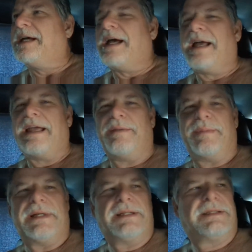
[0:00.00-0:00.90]
I am
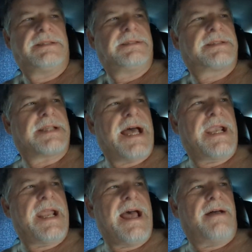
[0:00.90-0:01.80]
uh,
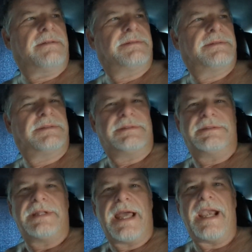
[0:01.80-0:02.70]
signing out
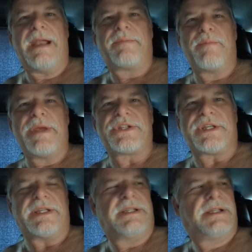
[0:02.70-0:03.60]
and headed up to
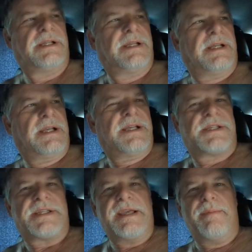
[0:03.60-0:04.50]
Michigan.
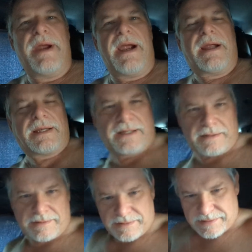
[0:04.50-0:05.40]
See America
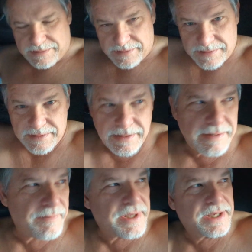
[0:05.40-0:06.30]

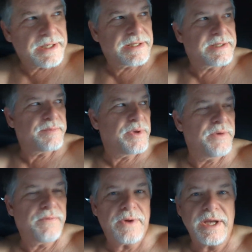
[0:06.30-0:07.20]
because it's a
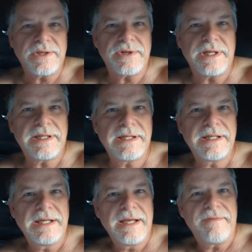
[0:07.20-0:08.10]
beautiful country.
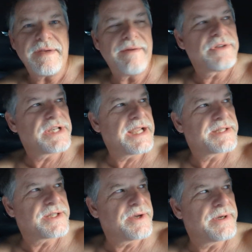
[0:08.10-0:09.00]
If you have a
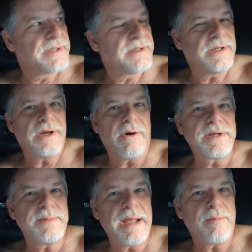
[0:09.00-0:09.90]
chance, to do it. You can
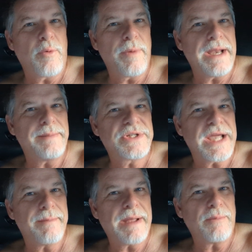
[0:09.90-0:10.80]
always make more money, but you
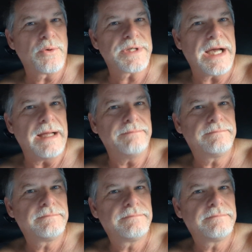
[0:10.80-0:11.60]
can't make more time.